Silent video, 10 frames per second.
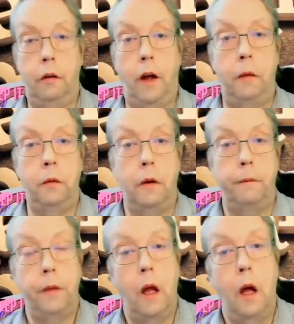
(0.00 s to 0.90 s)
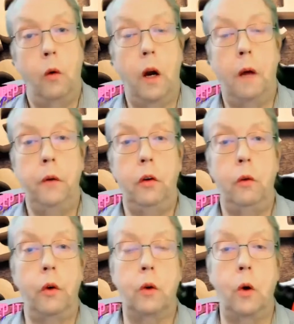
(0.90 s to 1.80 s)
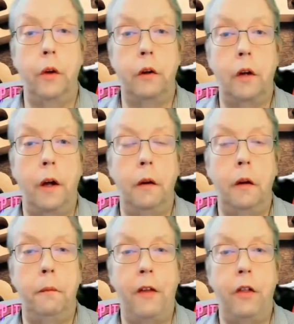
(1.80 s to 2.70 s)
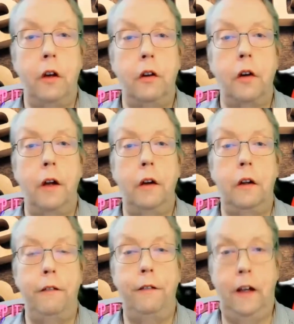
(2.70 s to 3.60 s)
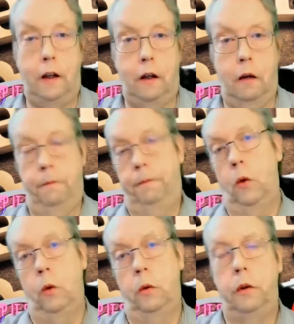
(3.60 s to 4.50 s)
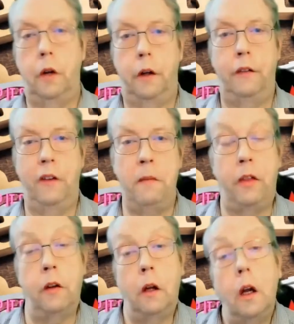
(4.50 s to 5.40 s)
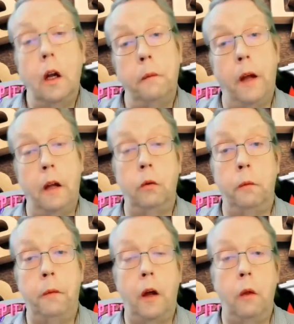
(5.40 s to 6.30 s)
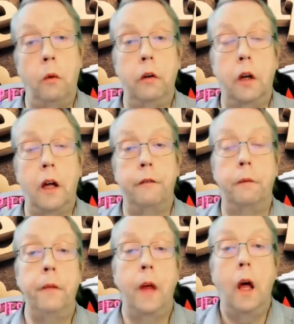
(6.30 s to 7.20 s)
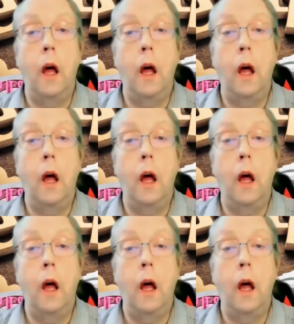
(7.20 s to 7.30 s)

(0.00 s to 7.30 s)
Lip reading: on tapes? Well, I'm using what's called the method scientifique, or the scientific method, depends what part of the world you come from.